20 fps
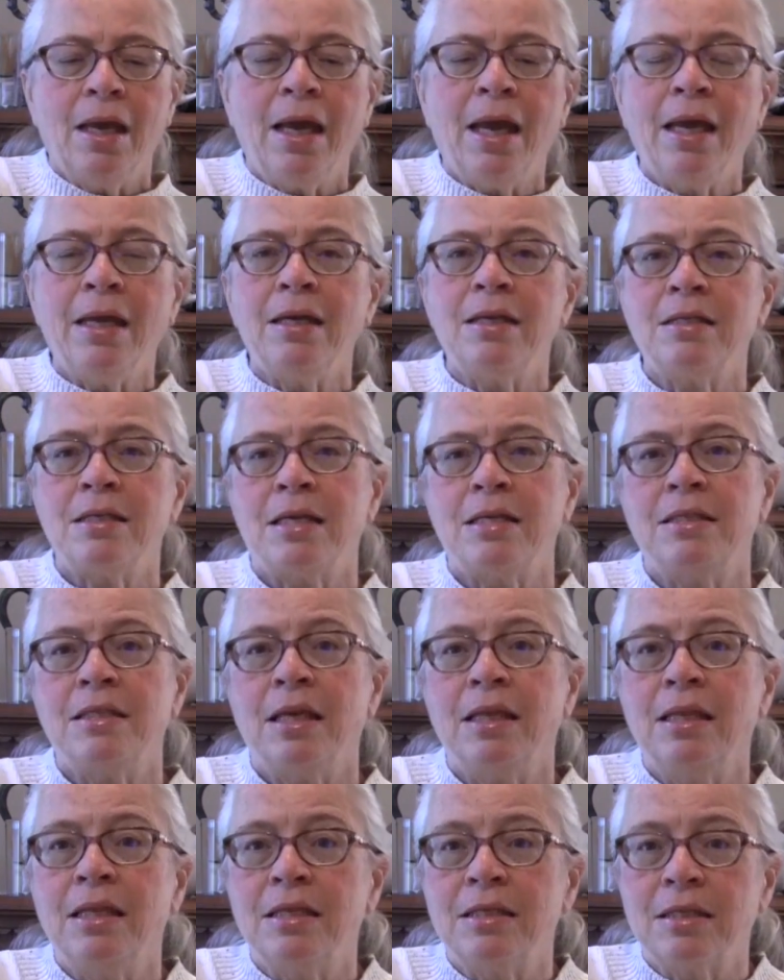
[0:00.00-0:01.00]
and as I
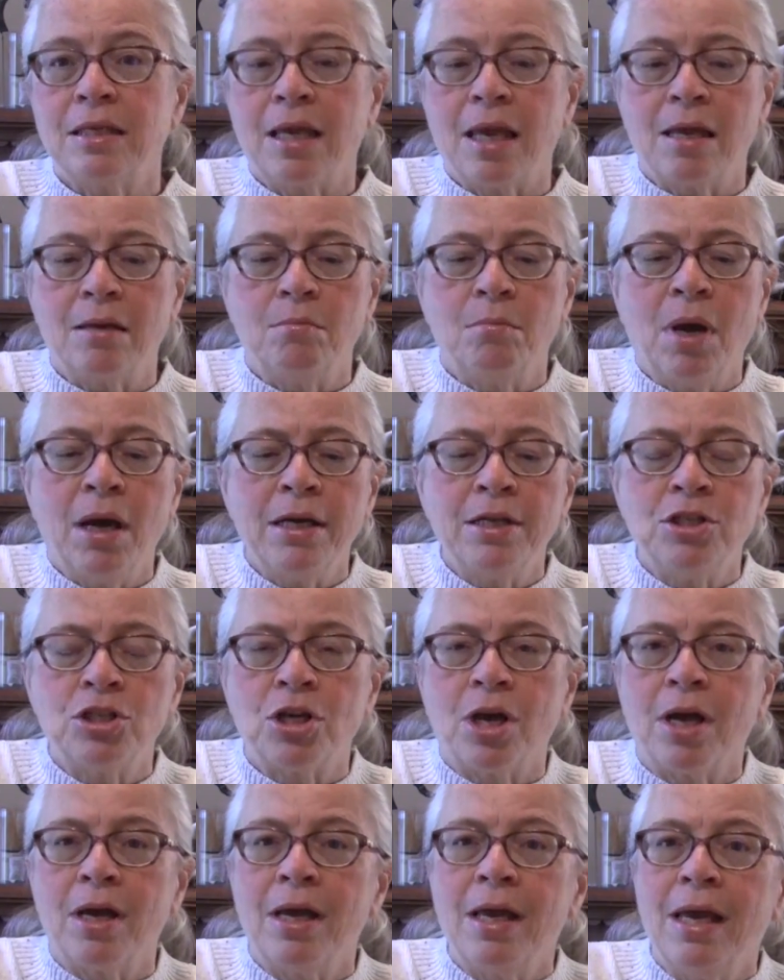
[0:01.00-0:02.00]
said, this
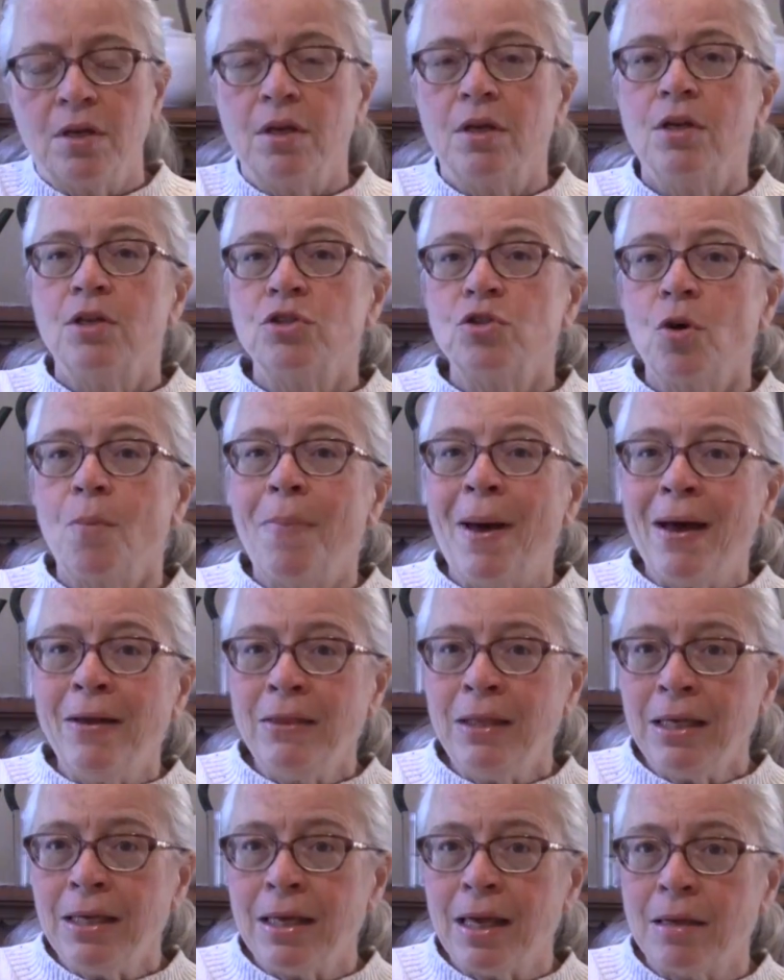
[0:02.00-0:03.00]
Genmaicha. So
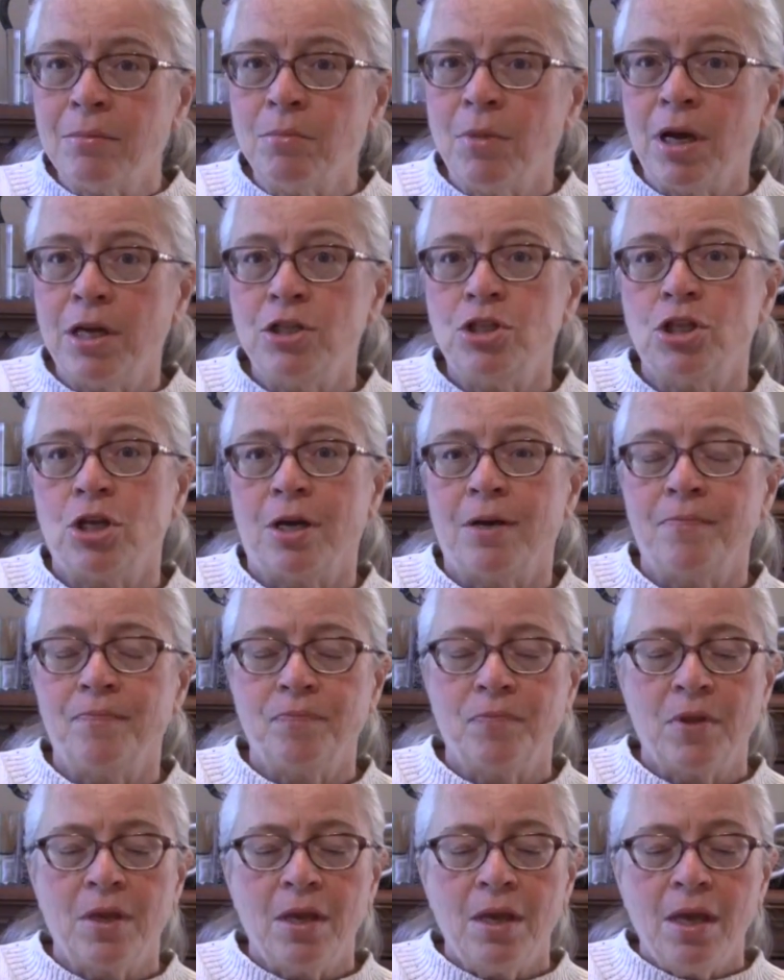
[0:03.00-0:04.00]
about the Genmaicha,
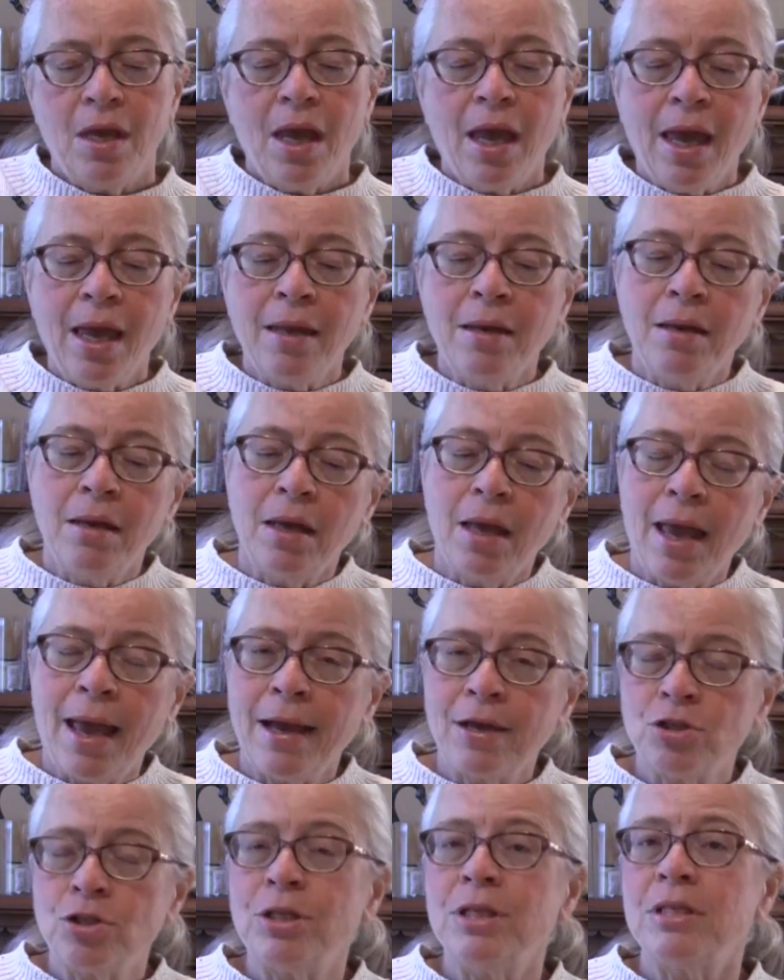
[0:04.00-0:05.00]
and
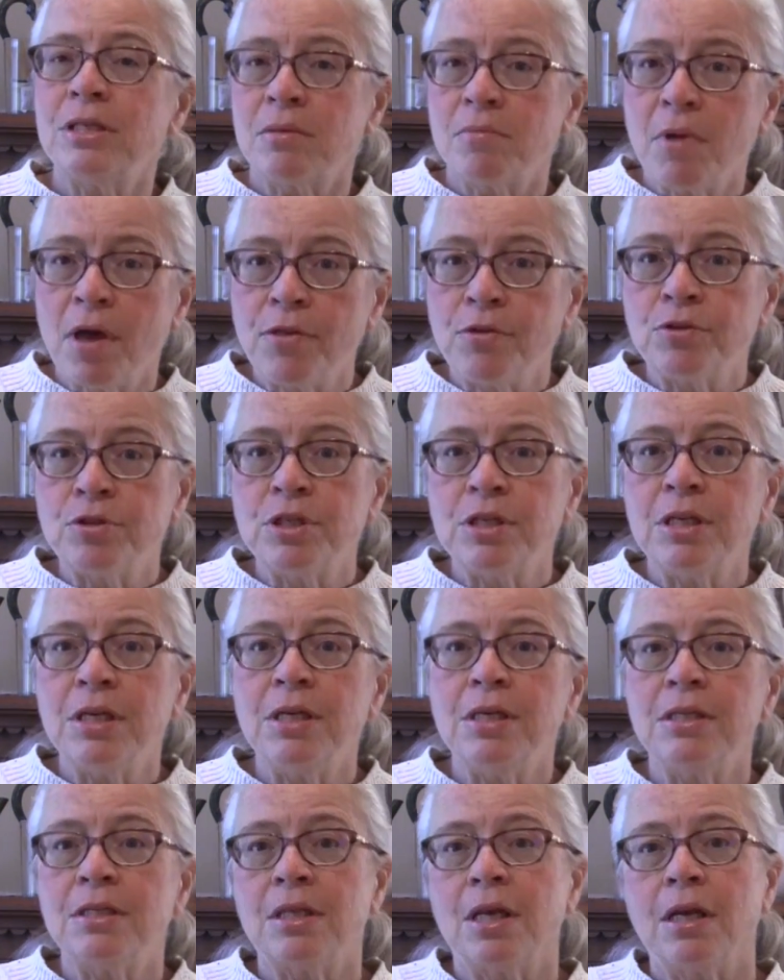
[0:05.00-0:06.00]
actually some other
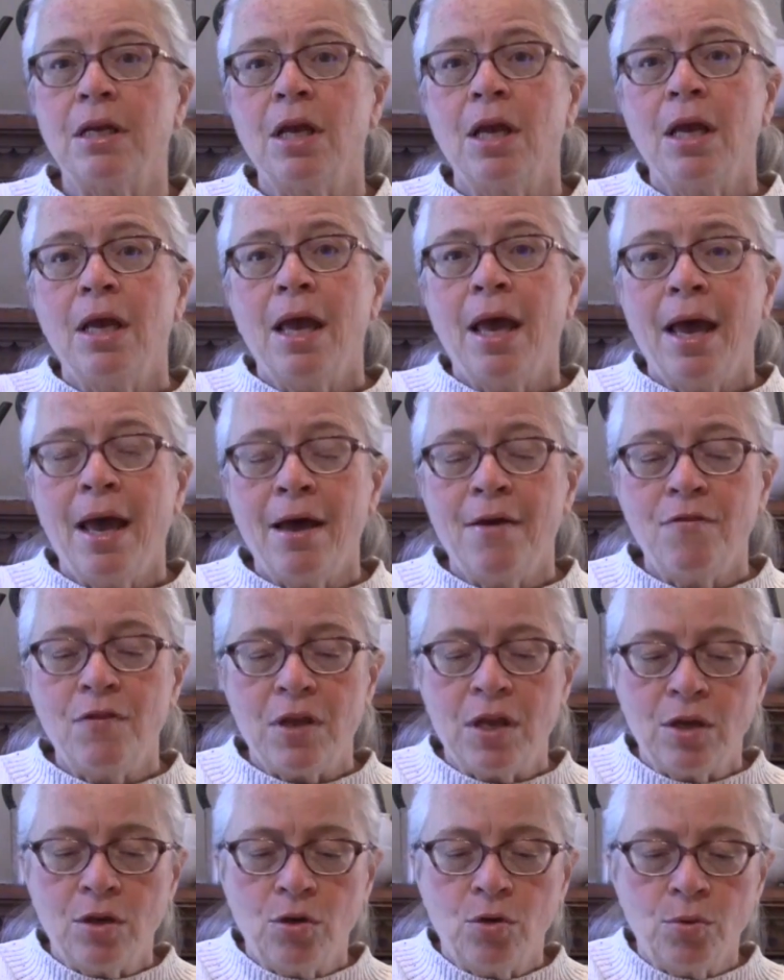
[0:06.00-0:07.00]
teas that have
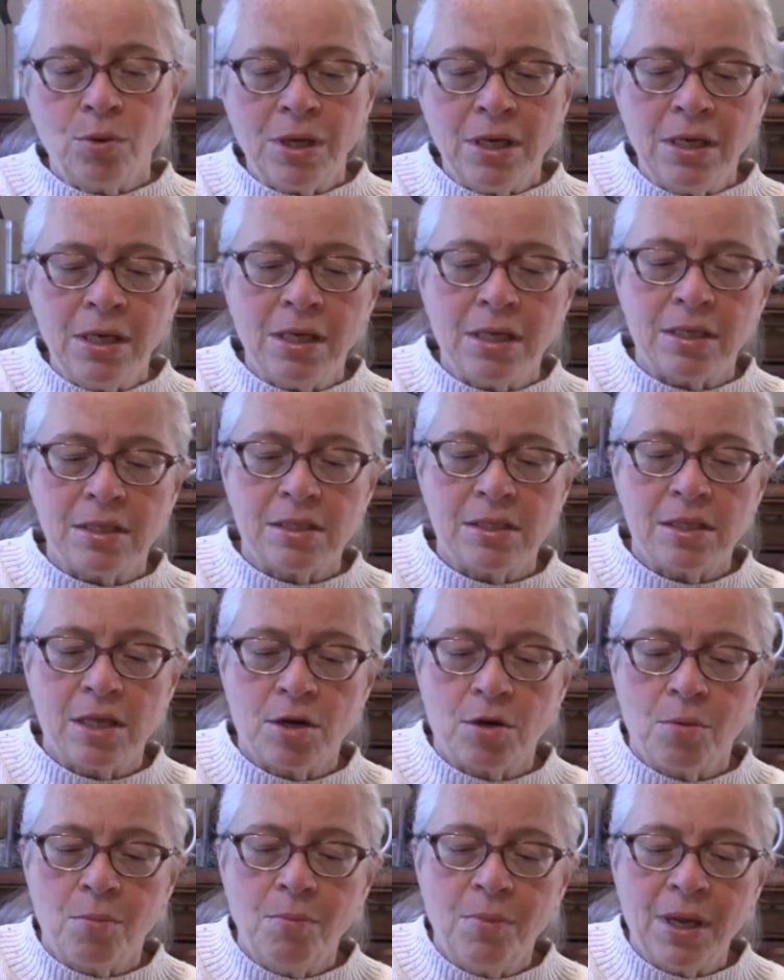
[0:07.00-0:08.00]
ingredients that
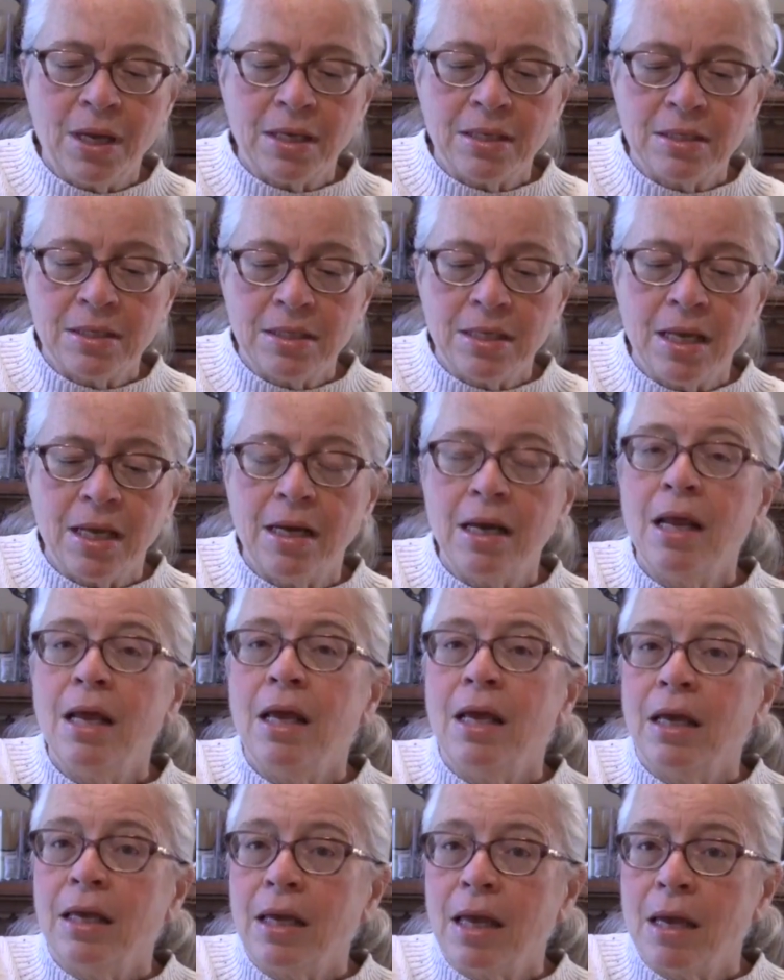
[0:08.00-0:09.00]
are mixed in.
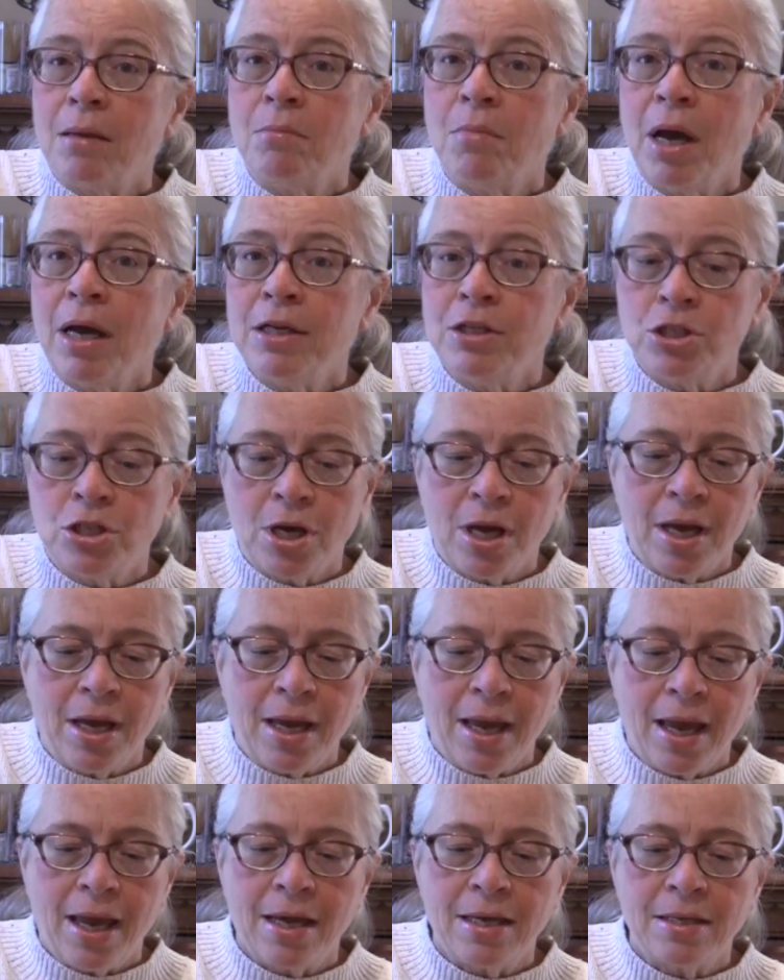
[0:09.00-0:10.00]
Genmaicha
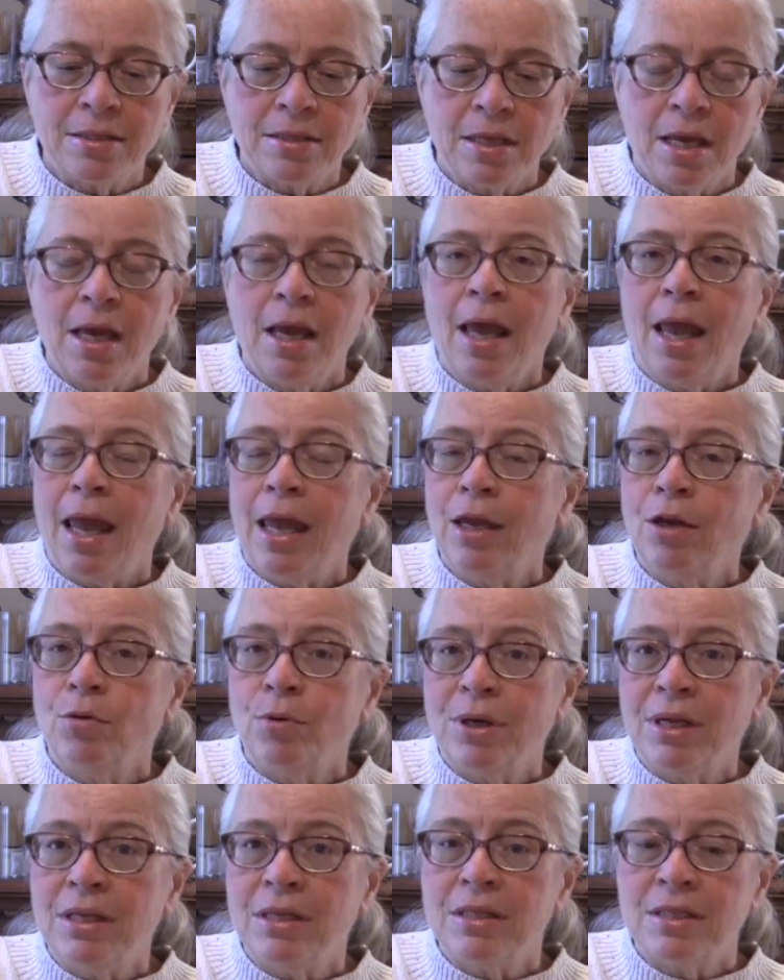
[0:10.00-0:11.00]
has a
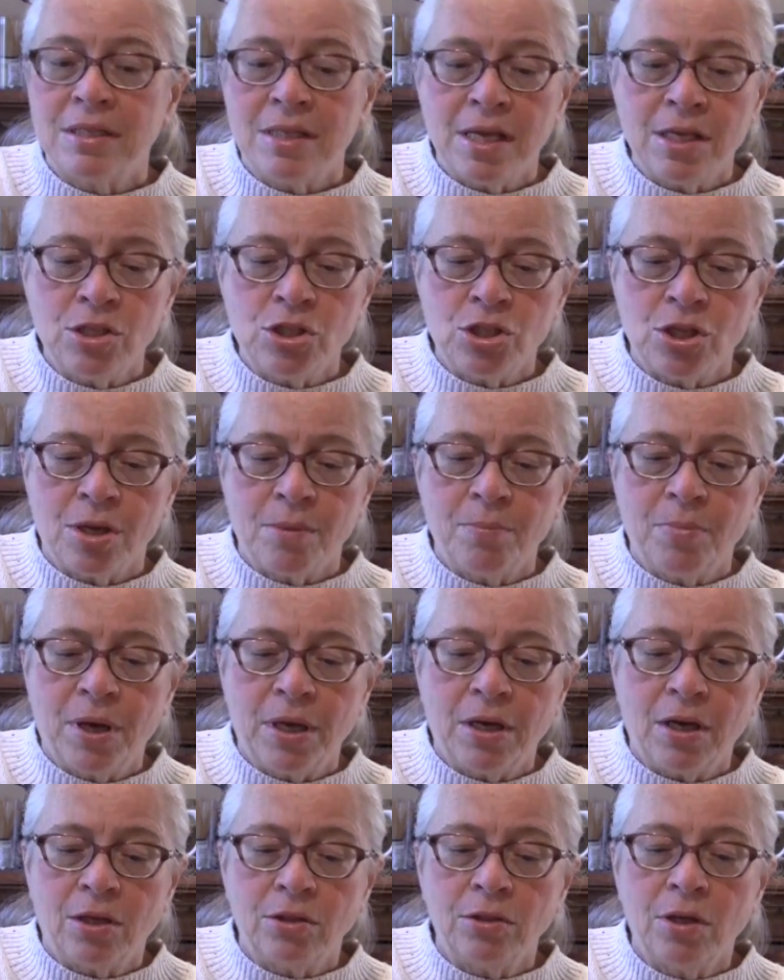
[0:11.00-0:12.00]
green sencha,
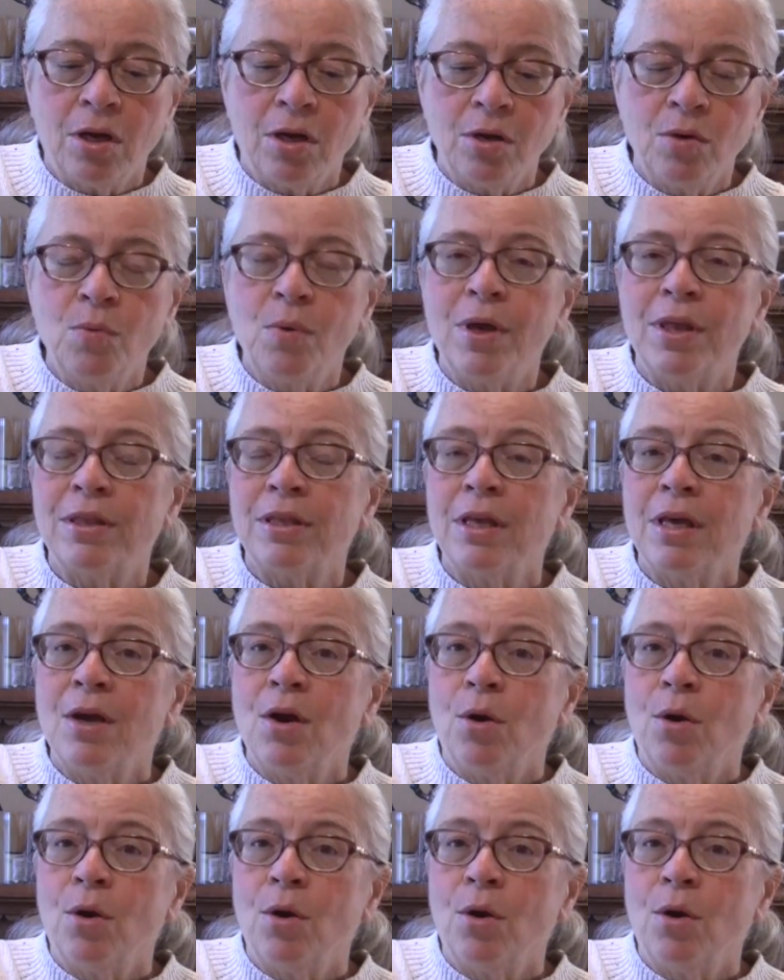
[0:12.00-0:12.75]
but along with